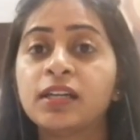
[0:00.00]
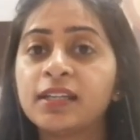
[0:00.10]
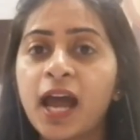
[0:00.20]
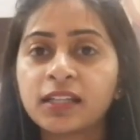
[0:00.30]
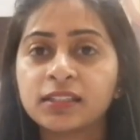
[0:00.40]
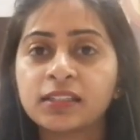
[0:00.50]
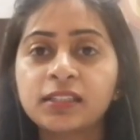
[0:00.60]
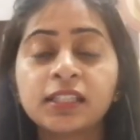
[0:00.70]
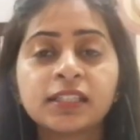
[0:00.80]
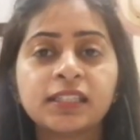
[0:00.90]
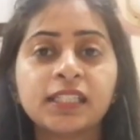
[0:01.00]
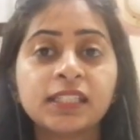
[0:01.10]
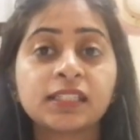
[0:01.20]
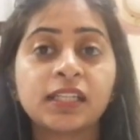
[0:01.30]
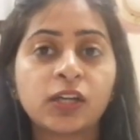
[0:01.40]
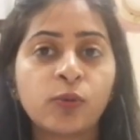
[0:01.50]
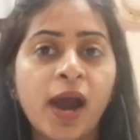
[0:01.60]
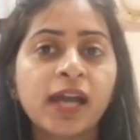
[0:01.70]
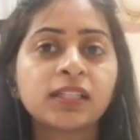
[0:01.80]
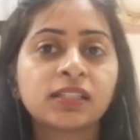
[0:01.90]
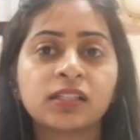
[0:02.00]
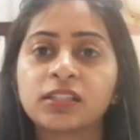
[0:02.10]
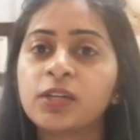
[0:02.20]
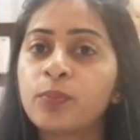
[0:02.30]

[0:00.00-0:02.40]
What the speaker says: Rather, these require certain